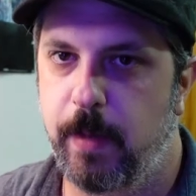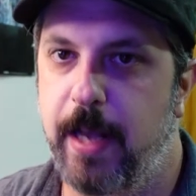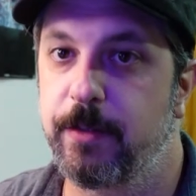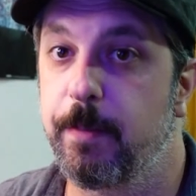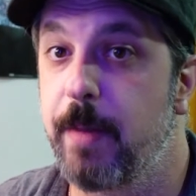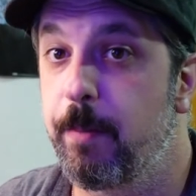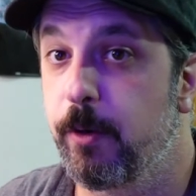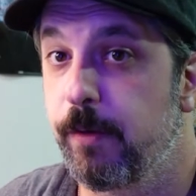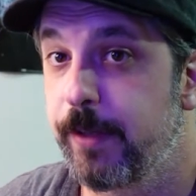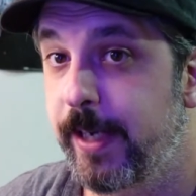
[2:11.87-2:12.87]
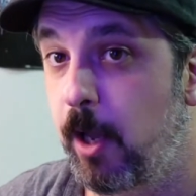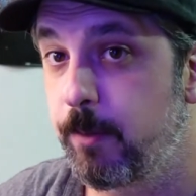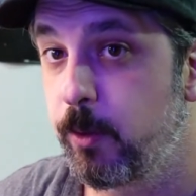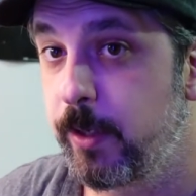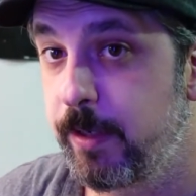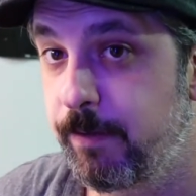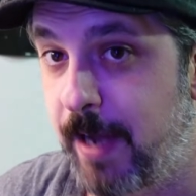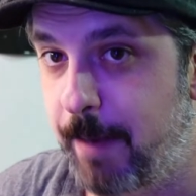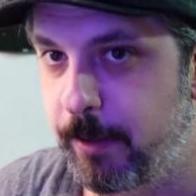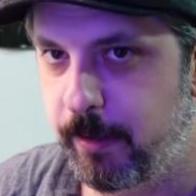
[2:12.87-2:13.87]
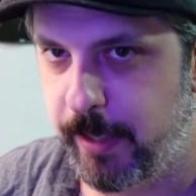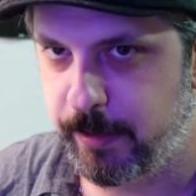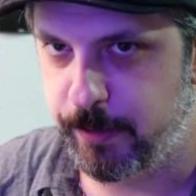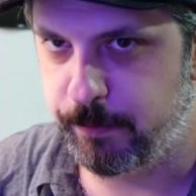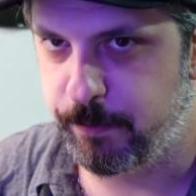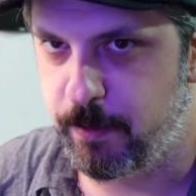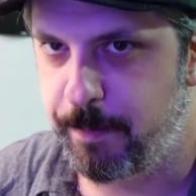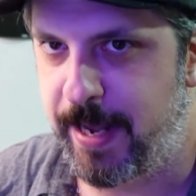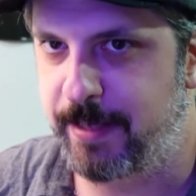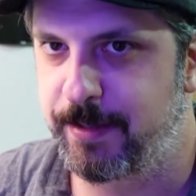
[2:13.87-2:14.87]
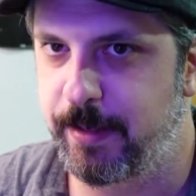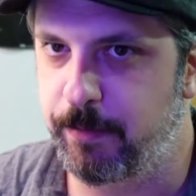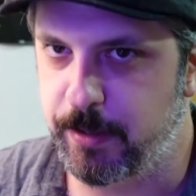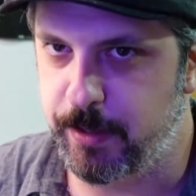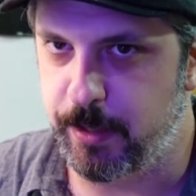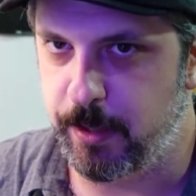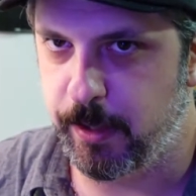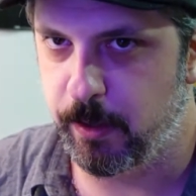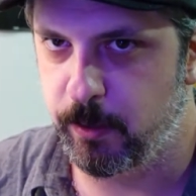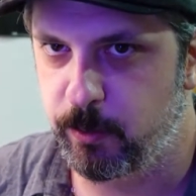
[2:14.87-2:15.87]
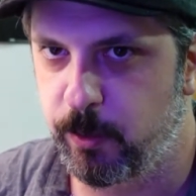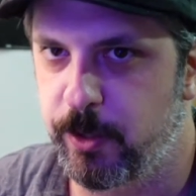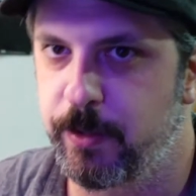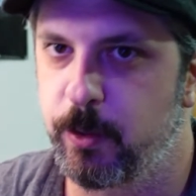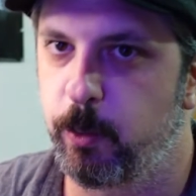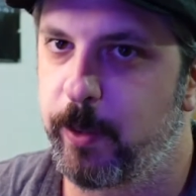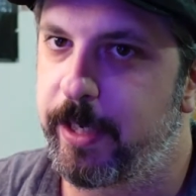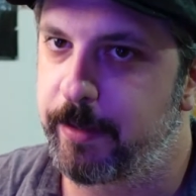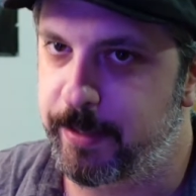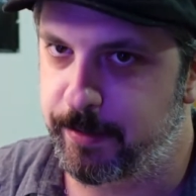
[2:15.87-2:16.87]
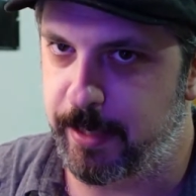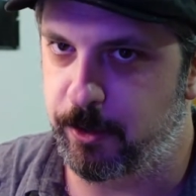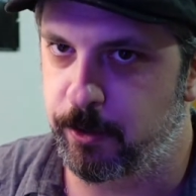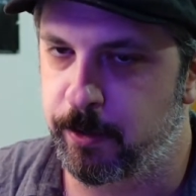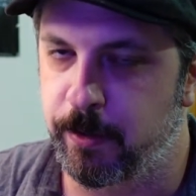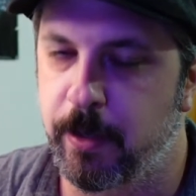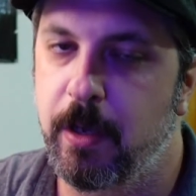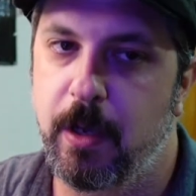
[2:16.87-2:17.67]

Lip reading: As a member of the Community Vibe Collective for the past 17 years, which is a weekly session